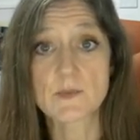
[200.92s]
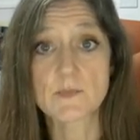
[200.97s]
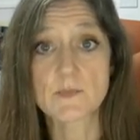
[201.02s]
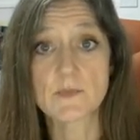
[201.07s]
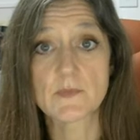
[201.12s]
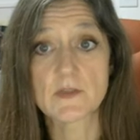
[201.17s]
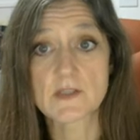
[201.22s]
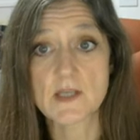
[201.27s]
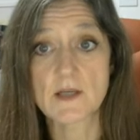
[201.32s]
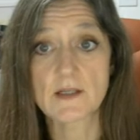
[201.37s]

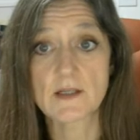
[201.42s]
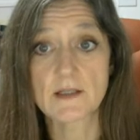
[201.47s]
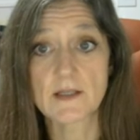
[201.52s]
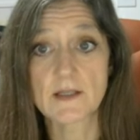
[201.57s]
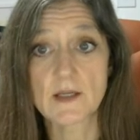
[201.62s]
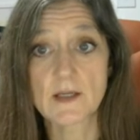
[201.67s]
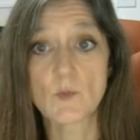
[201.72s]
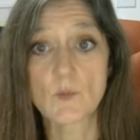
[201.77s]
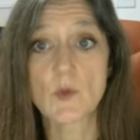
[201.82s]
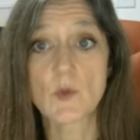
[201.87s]

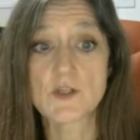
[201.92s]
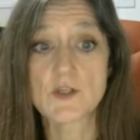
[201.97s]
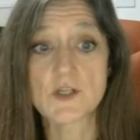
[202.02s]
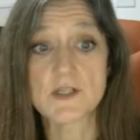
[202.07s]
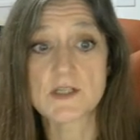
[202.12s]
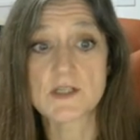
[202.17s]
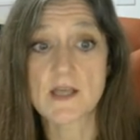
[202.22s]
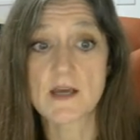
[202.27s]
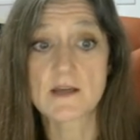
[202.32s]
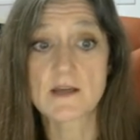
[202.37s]
cycling when
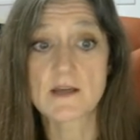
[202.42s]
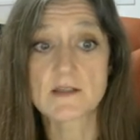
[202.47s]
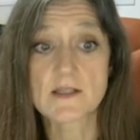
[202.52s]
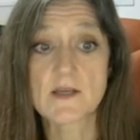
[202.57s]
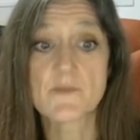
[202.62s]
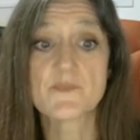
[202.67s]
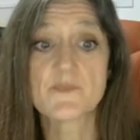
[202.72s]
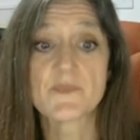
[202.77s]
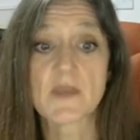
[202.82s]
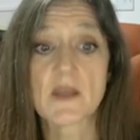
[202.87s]
she
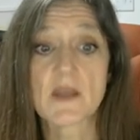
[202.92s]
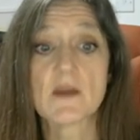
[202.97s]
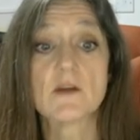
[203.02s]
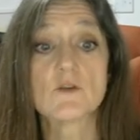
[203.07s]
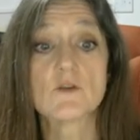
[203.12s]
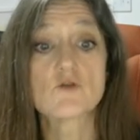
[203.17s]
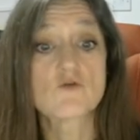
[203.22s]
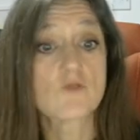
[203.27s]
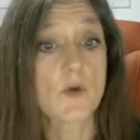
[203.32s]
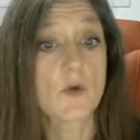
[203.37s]
says,
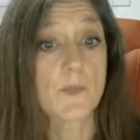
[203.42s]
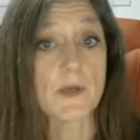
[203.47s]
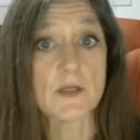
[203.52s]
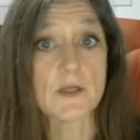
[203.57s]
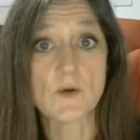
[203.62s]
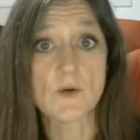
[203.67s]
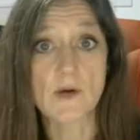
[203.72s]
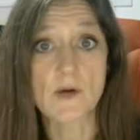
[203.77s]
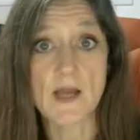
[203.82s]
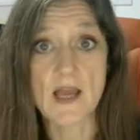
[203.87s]
drop
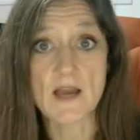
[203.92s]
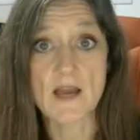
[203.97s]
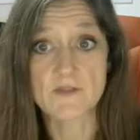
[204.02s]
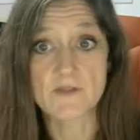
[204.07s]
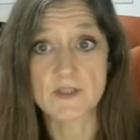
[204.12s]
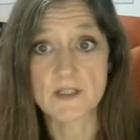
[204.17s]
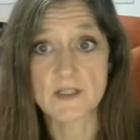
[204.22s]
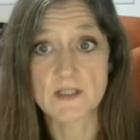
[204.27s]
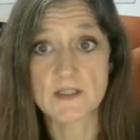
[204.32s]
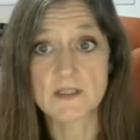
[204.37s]
in your
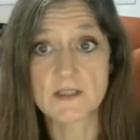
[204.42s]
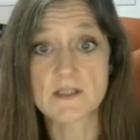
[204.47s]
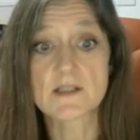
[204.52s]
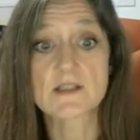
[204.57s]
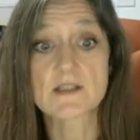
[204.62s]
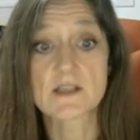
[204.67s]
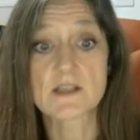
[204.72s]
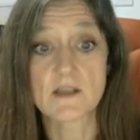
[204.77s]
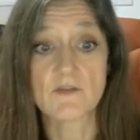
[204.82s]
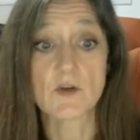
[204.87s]

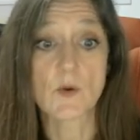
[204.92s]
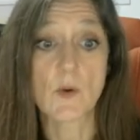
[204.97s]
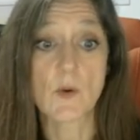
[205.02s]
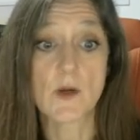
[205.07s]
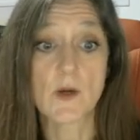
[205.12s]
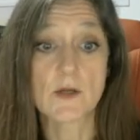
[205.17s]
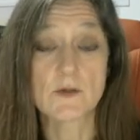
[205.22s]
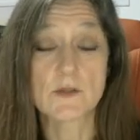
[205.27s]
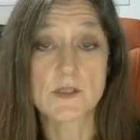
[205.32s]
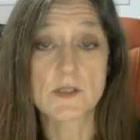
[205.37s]
evidence, give your
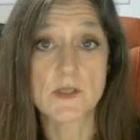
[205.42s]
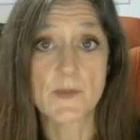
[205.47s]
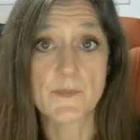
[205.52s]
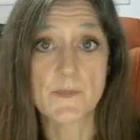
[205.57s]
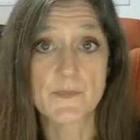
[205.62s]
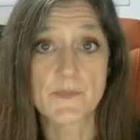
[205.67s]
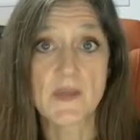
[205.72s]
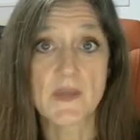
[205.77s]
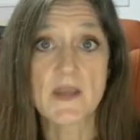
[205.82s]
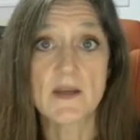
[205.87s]
quote,
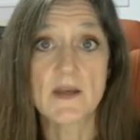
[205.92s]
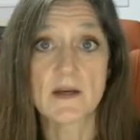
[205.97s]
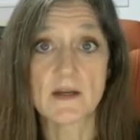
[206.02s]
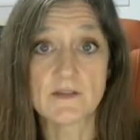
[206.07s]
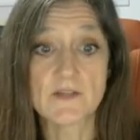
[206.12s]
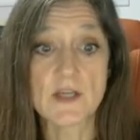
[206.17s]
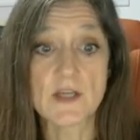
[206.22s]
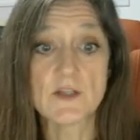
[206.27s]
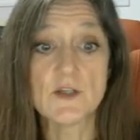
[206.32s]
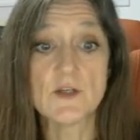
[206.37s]

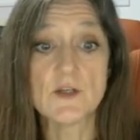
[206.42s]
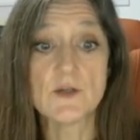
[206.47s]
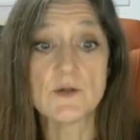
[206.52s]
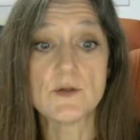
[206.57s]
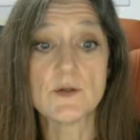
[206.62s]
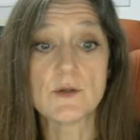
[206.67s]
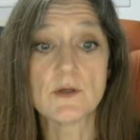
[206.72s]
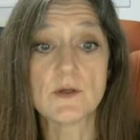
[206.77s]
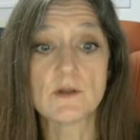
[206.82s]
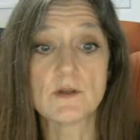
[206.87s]
and then
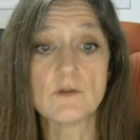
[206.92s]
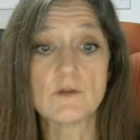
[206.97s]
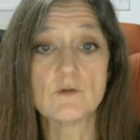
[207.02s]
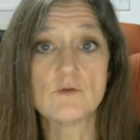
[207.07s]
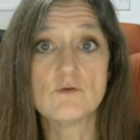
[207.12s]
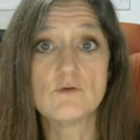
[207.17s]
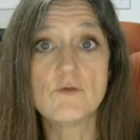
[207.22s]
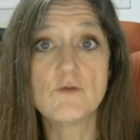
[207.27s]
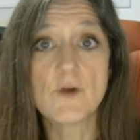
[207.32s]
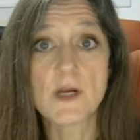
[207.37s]
you
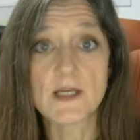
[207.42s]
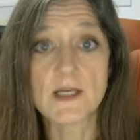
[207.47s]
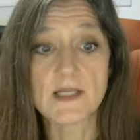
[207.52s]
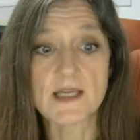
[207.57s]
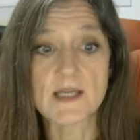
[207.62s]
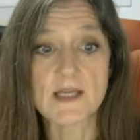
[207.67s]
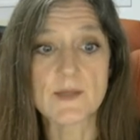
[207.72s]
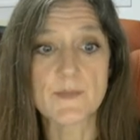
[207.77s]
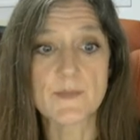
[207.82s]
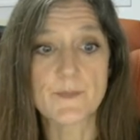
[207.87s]

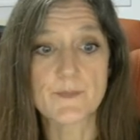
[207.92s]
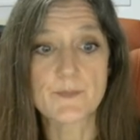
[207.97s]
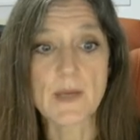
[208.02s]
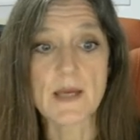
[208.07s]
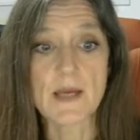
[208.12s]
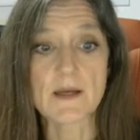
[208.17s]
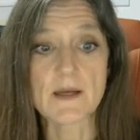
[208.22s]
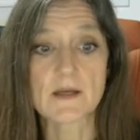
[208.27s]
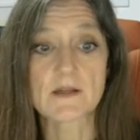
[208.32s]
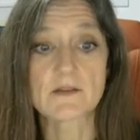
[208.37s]
really
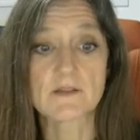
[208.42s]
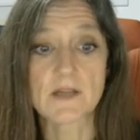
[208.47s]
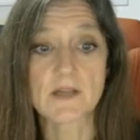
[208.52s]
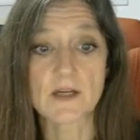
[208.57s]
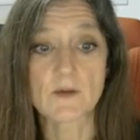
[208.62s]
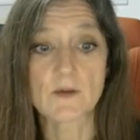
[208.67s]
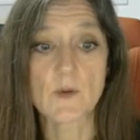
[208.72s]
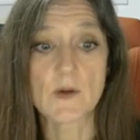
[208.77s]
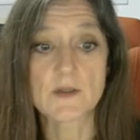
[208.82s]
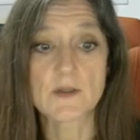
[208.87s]
pick
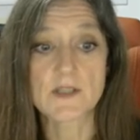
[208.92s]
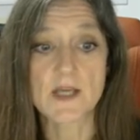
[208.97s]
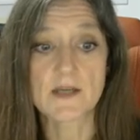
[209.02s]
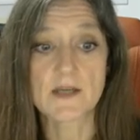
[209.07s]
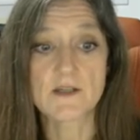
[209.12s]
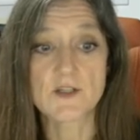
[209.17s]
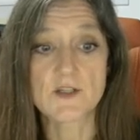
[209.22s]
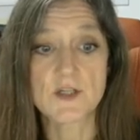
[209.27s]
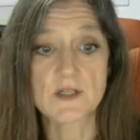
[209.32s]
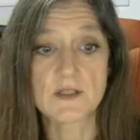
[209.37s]
that
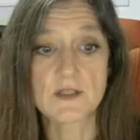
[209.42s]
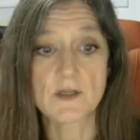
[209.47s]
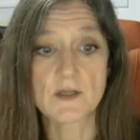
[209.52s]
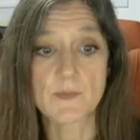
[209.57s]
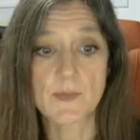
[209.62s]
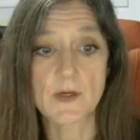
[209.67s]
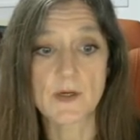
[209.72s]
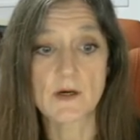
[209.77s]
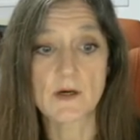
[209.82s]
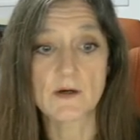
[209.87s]
quotation
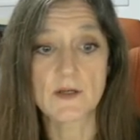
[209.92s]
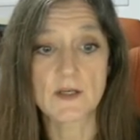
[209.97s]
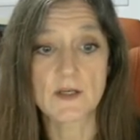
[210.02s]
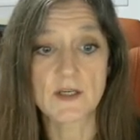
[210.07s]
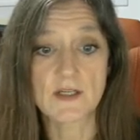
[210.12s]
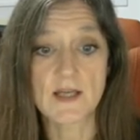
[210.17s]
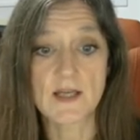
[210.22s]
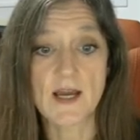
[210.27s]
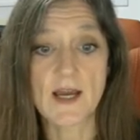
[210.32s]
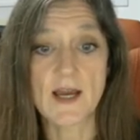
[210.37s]
apart.
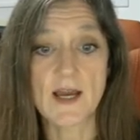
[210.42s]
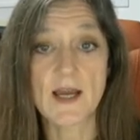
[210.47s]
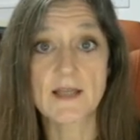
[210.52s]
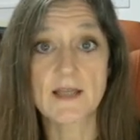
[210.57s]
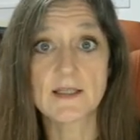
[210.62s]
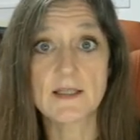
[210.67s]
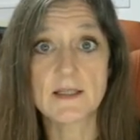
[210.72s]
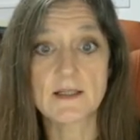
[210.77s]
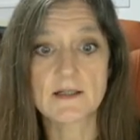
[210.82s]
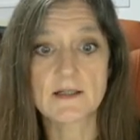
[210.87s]
You're going to
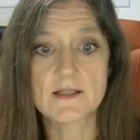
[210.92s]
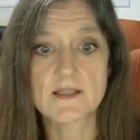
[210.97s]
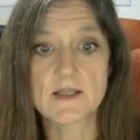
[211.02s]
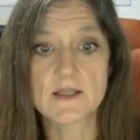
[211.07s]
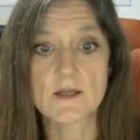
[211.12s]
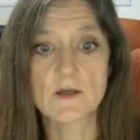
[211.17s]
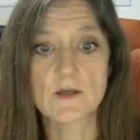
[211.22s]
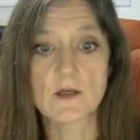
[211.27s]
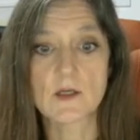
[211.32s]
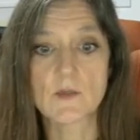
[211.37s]
analyze
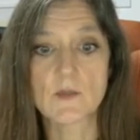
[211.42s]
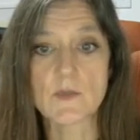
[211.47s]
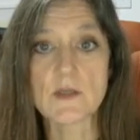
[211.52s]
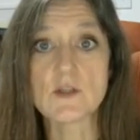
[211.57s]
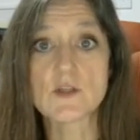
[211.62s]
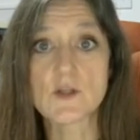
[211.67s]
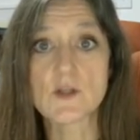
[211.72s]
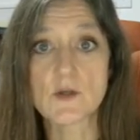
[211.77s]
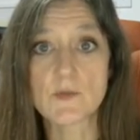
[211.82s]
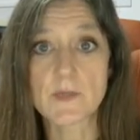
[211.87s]
it. You're going to
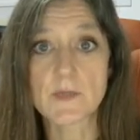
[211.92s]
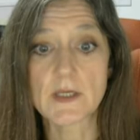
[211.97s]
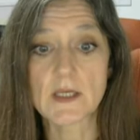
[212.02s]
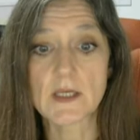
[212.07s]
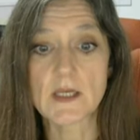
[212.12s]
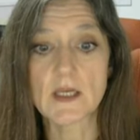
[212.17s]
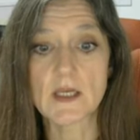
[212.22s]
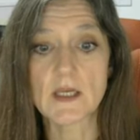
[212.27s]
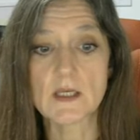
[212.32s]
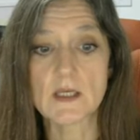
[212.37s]
be
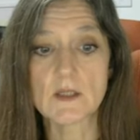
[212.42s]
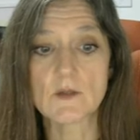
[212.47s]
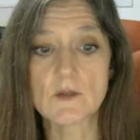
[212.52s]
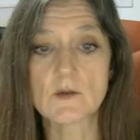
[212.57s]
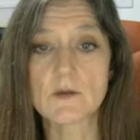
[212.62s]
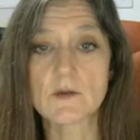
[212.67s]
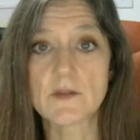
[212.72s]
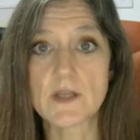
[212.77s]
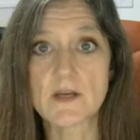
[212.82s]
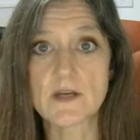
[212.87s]
zooming in
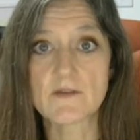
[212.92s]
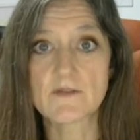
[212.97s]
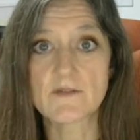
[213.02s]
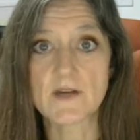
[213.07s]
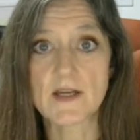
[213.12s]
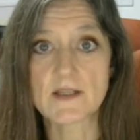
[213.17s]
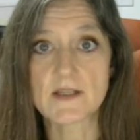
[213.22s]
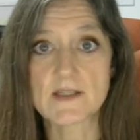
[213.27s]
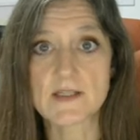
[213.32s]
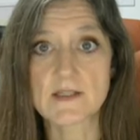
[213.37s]
on the
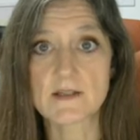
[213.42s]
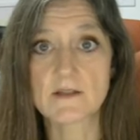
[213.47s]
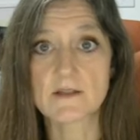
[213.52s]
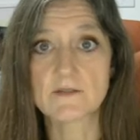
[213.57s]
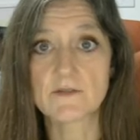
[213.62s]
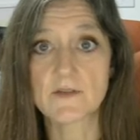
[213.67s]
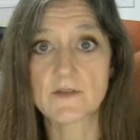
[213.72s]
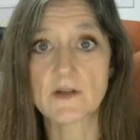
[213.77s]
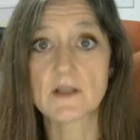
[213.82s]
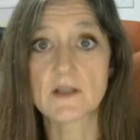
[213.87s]
effects
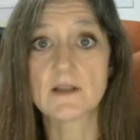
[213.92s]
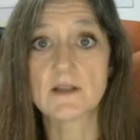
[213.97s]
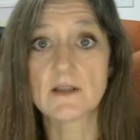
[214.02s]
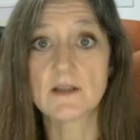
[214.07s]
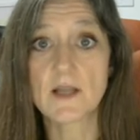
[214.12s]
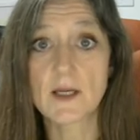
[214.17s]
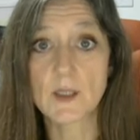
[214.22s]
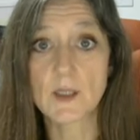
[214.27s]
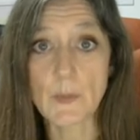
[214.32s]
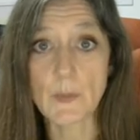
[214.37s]
of
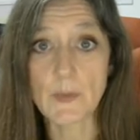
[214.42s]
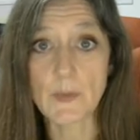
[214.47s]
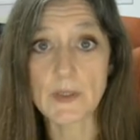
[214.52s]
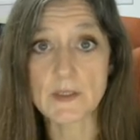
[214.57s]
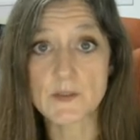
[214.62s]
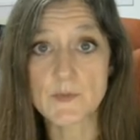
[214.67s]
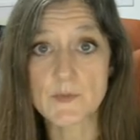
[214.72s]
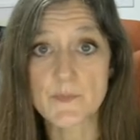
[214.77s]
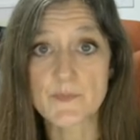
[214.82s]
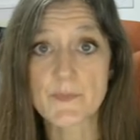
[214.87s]

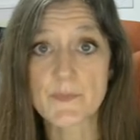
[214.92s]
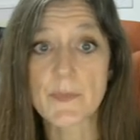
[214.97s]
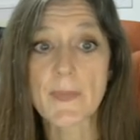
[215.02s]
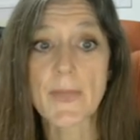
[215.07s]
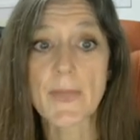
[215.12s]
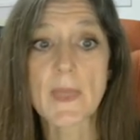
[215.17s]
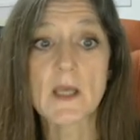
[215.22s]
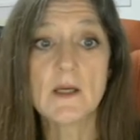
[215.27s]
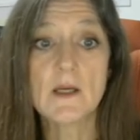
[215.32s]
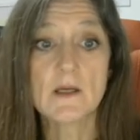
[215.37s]
language.
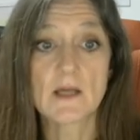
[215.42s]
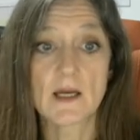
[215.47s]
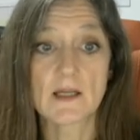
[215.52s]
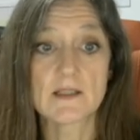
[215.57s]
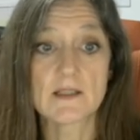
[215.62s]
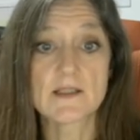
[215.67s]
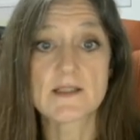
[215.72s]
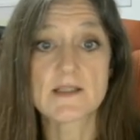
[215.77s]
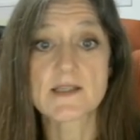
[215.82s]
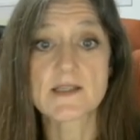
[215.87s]

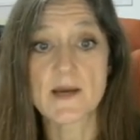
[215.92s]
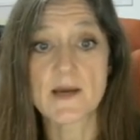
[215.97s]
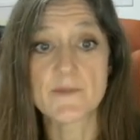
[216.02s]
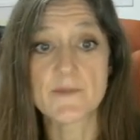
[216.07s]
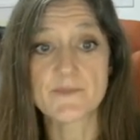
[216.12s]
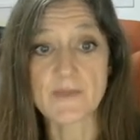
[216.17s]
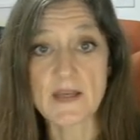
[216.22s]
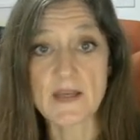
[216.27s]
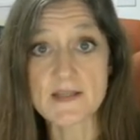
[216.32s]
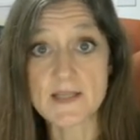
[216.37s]
And
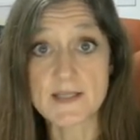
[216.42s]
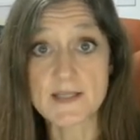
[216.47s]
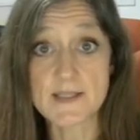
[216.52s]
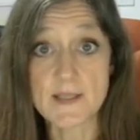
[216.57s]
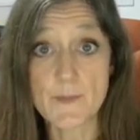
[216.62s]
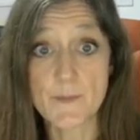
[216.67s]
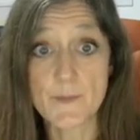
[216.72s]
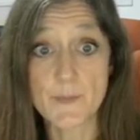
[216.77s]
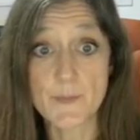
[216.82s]
as I said